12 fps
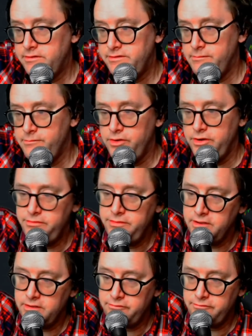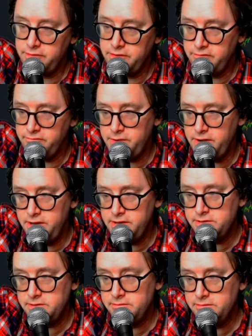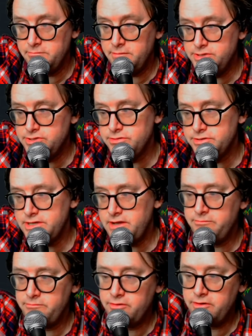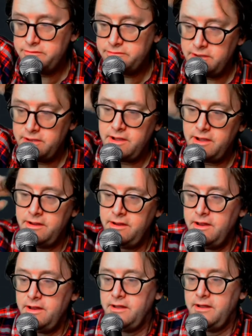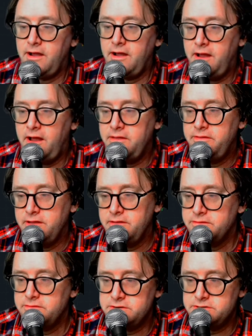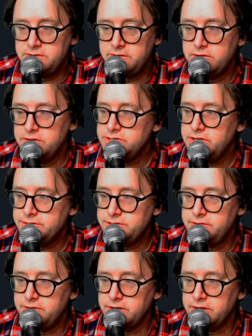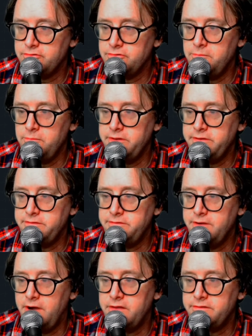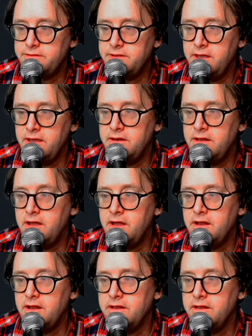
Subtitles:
tell me what you think of my June 7 puts. I think that there's a good chance that they're going to crumble into dust, and I